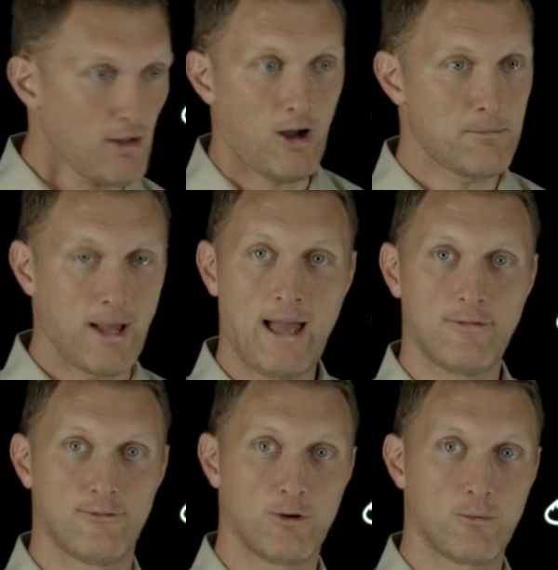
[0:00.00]
on
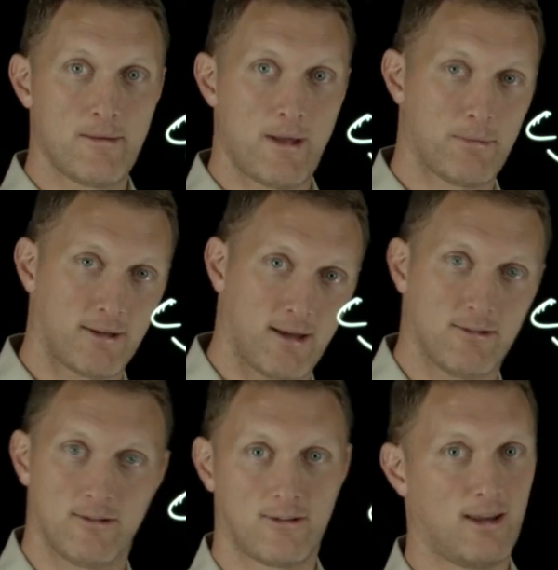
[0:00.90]
behalf of your web
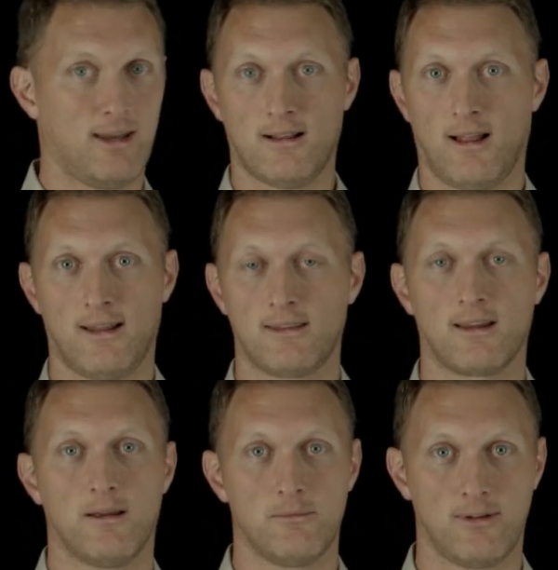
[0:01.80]
applications to any client
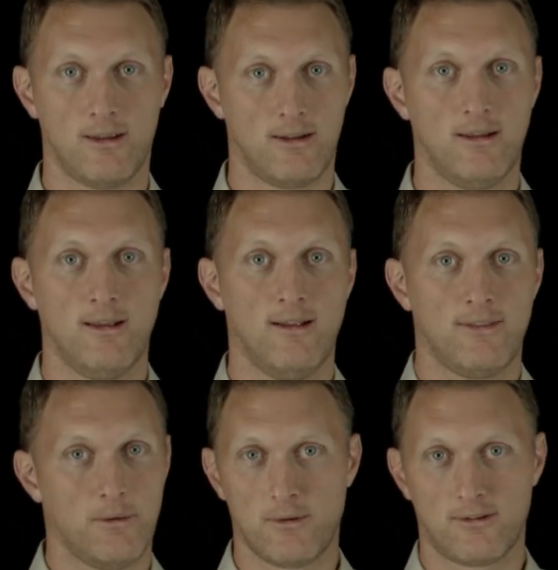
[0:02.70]
that comes in
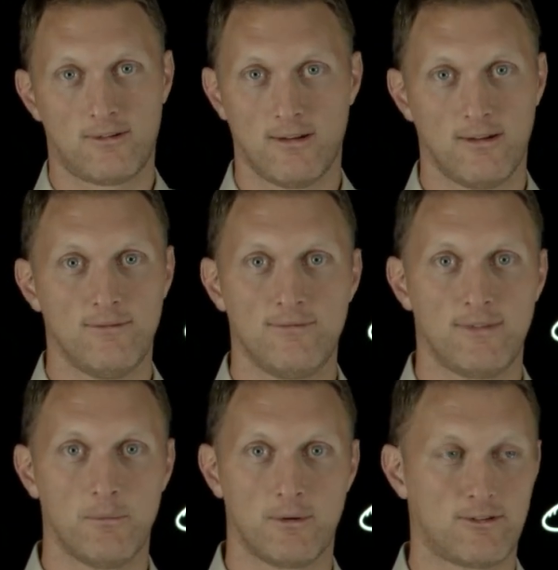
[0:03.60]
that wants to,
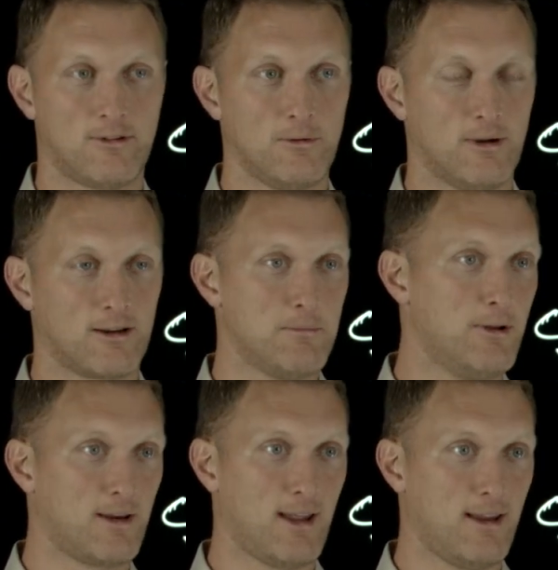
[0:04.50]
that wants to uh,
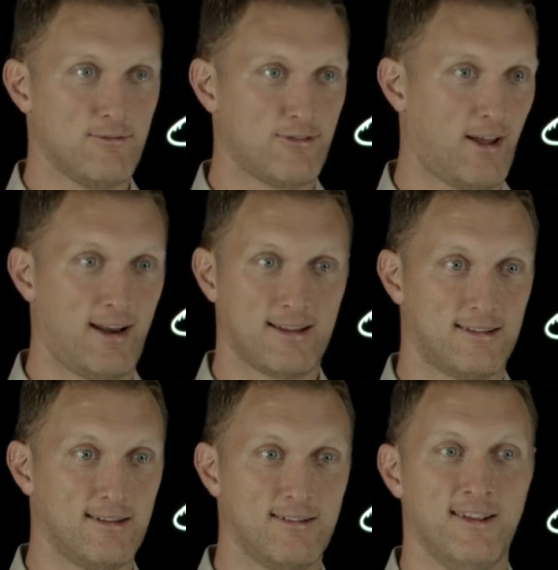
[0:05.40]
communicate and find out
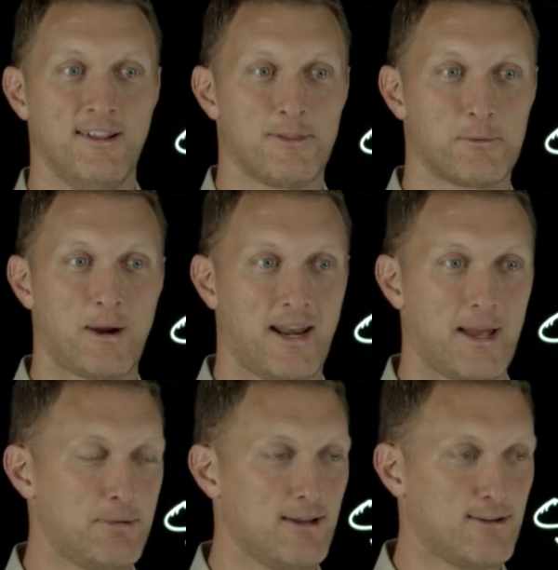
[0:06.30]
the, the
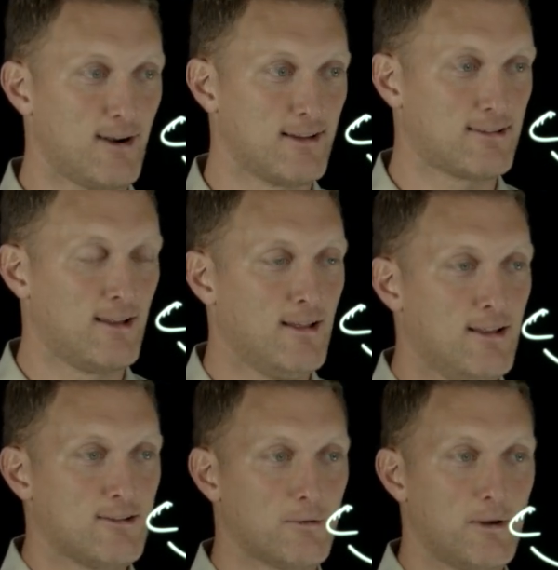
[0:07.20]
right IP address.
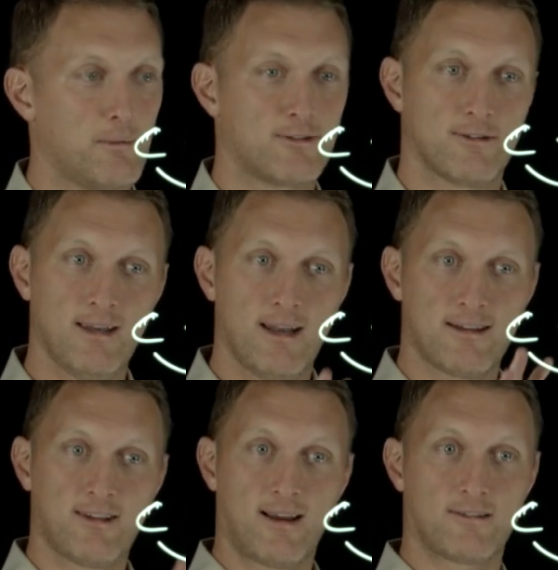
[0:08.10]
So anyway, so
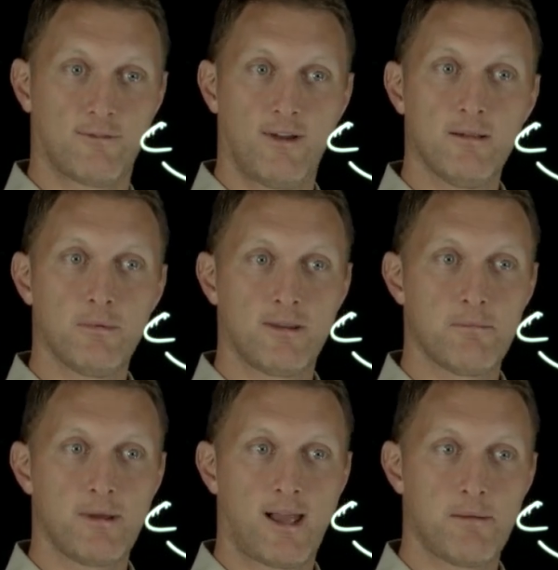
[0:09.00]
DNSSEC is available on
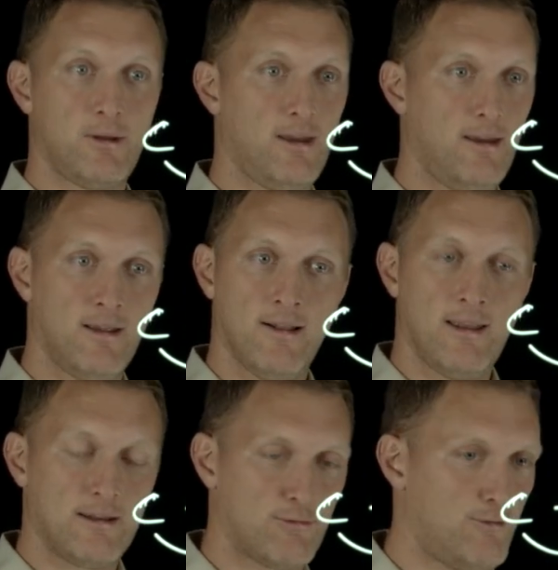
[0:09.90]
the Big IP.
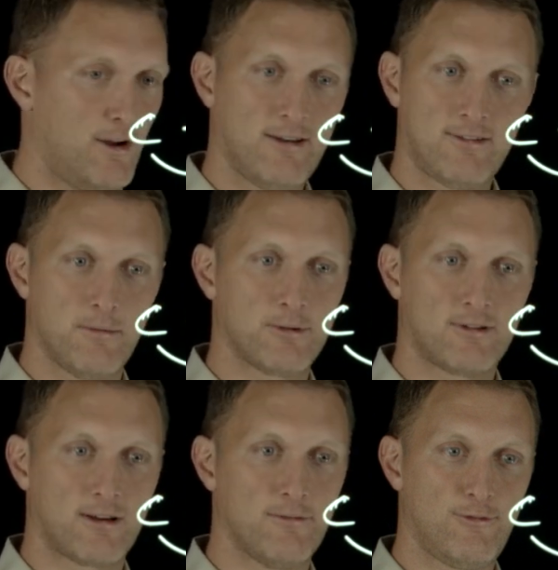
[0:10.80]
It's very simple
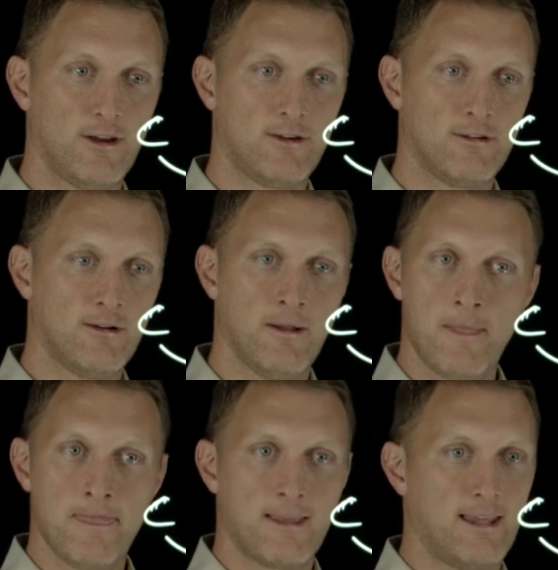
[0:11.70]
to configure.
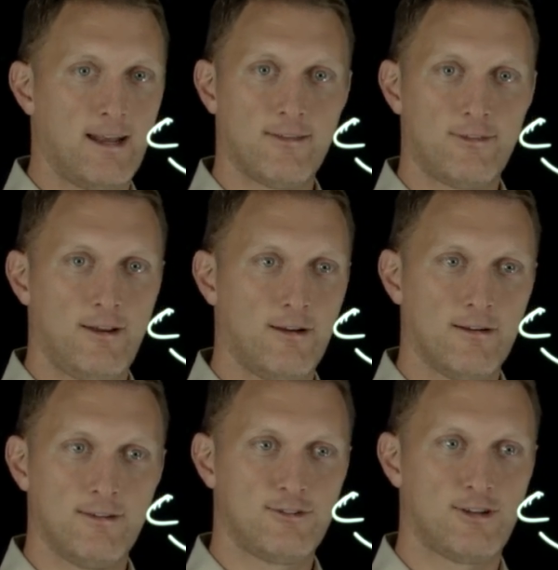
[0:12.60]
Get out
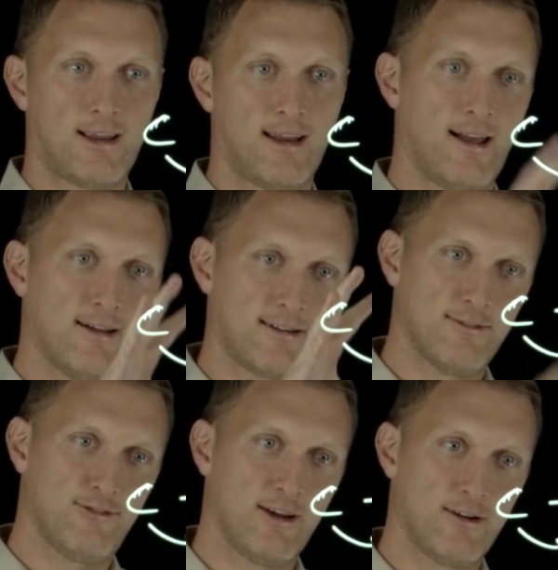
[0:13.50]
there, check it out,
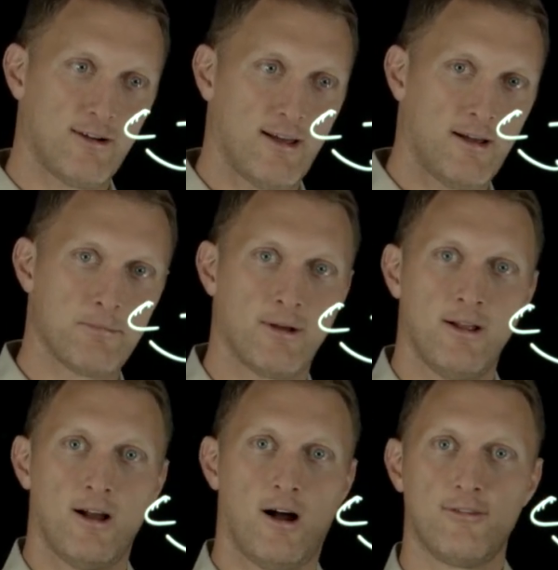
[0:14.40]
configure it up,
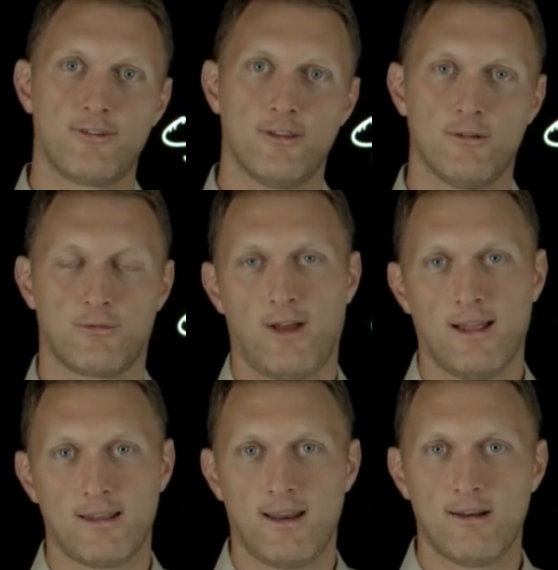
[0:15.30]
offer those
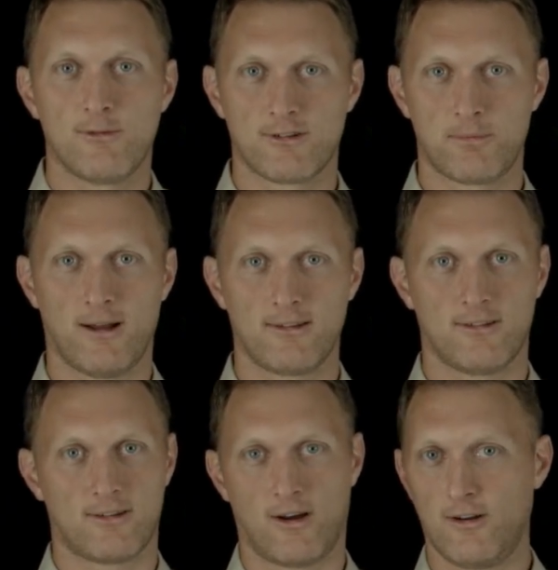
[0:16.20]
validated
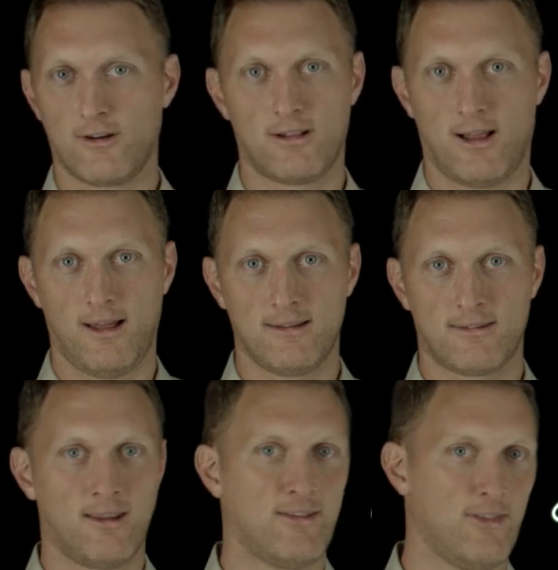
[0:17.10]
responses to all your
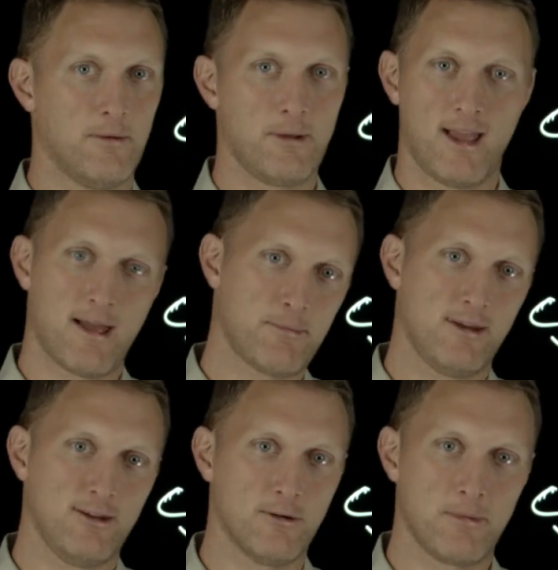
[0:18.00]
clients. They'll be
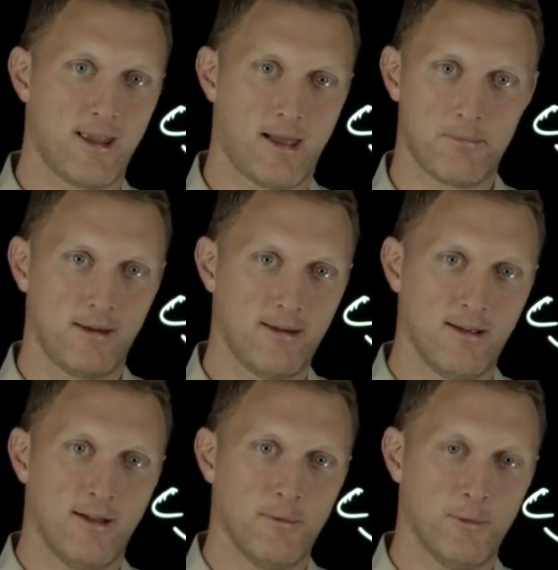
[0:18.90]
happy, you'll be happy,
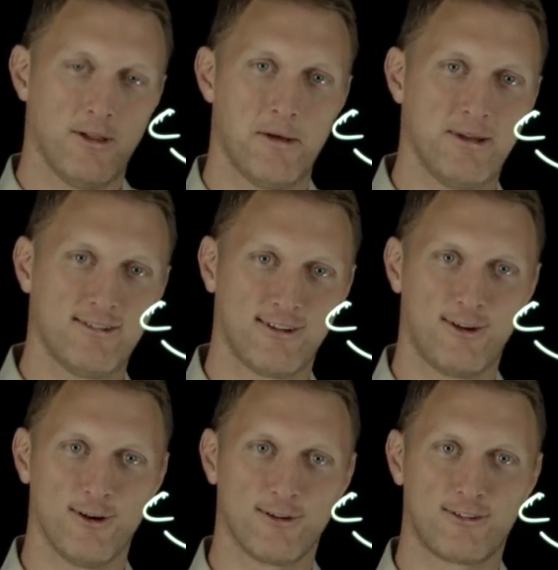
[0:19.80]
we'll all be
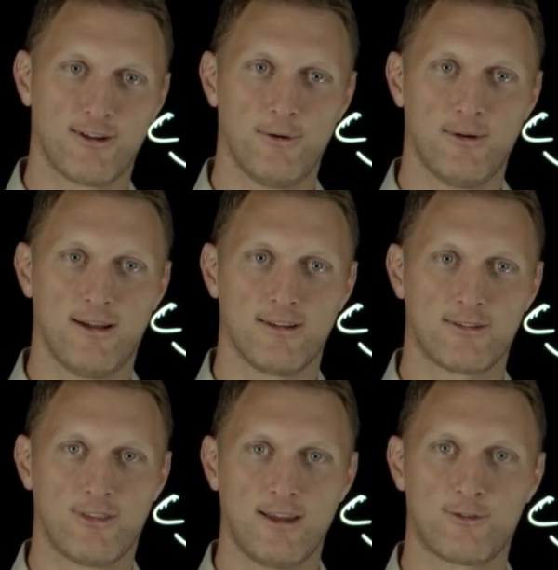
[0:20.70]
secure. So, uh,
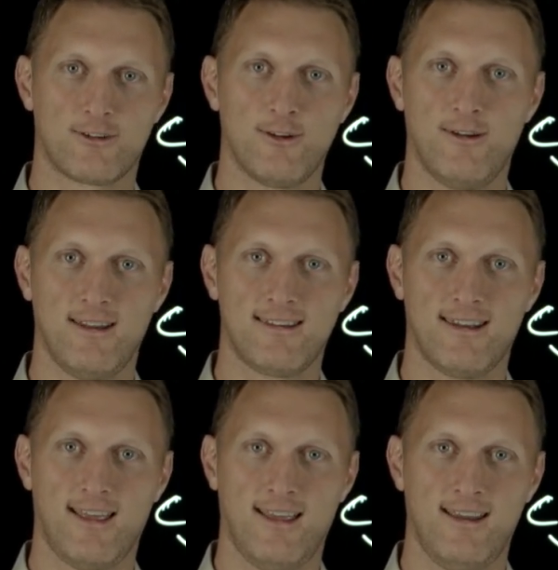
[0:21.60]
so thanks for tuning in
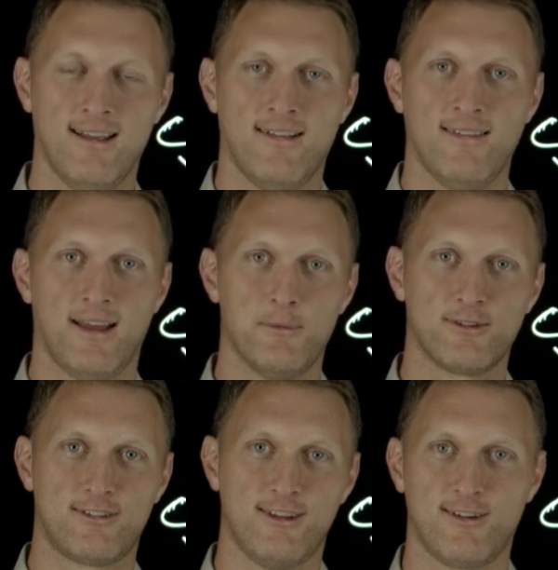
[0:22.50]
today, and
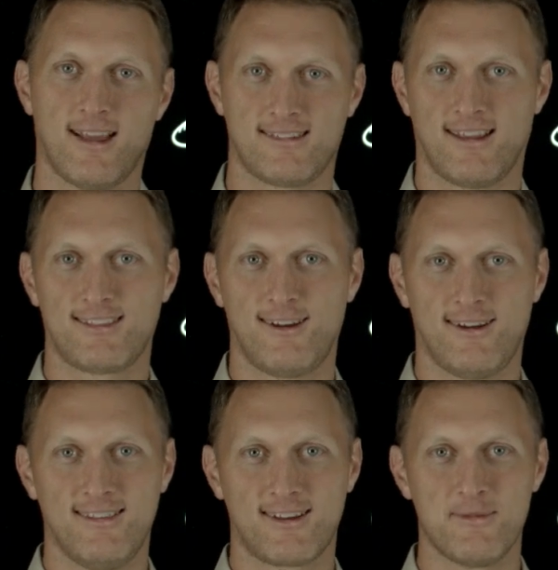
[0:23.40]
we'll see you guys out
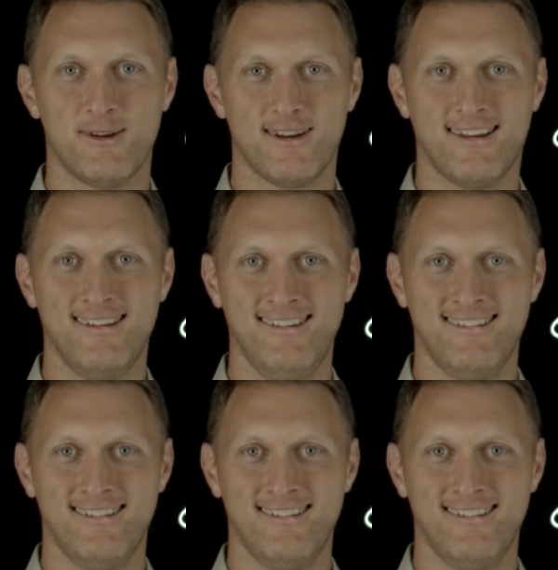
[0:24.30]
there in the community.